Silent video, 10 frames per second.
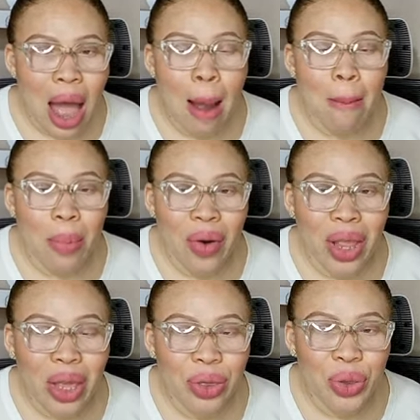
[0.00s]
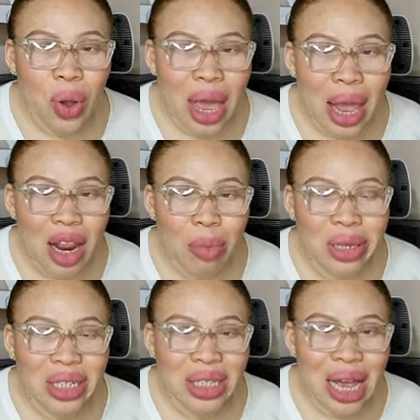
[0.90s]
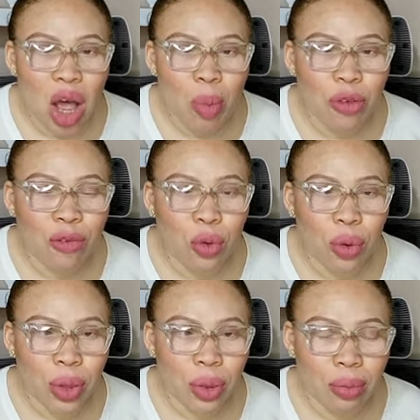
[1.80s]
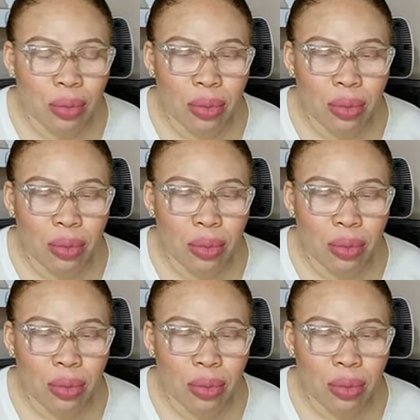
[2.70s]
I'm bringing your enemies down before you.